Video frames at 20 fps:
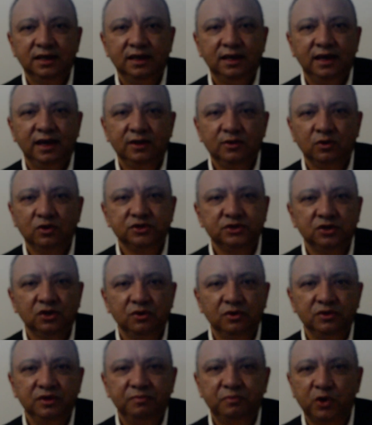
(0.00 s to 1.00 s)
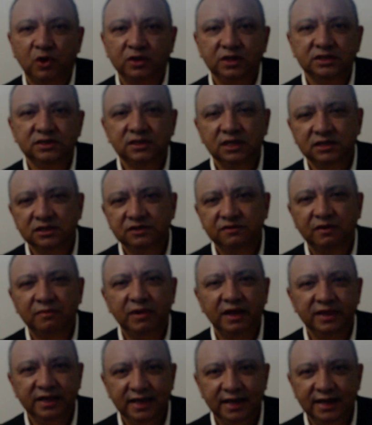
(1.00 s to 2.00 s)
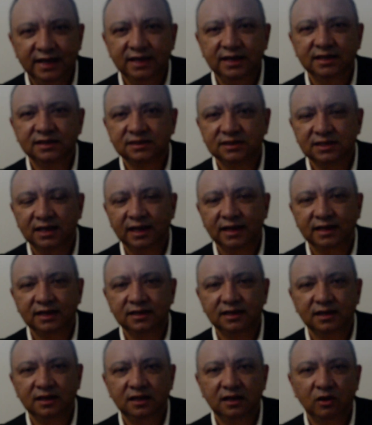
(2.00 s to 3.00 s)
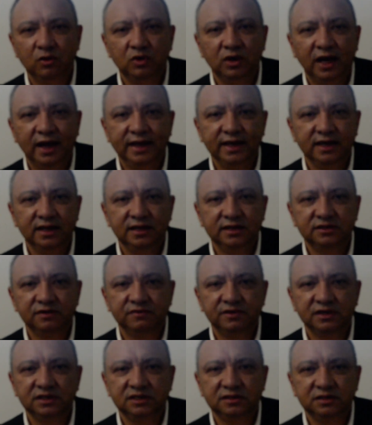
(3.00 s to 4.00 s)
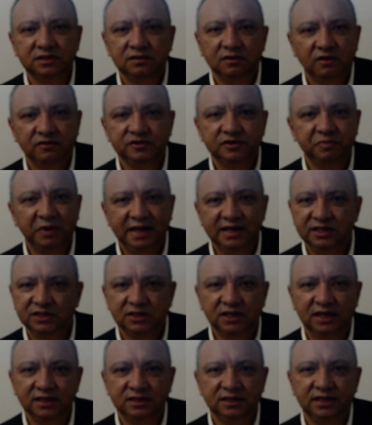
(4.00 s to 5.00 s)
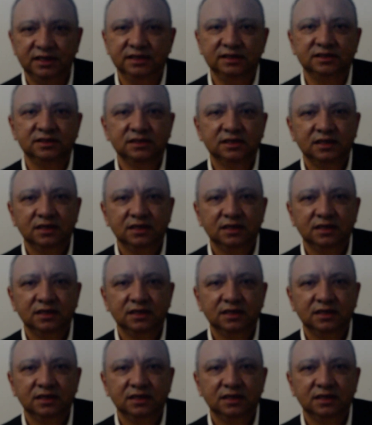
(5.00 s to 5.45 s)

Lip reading: and also Protestants from other areas like the low-lying areas of Spanish countries.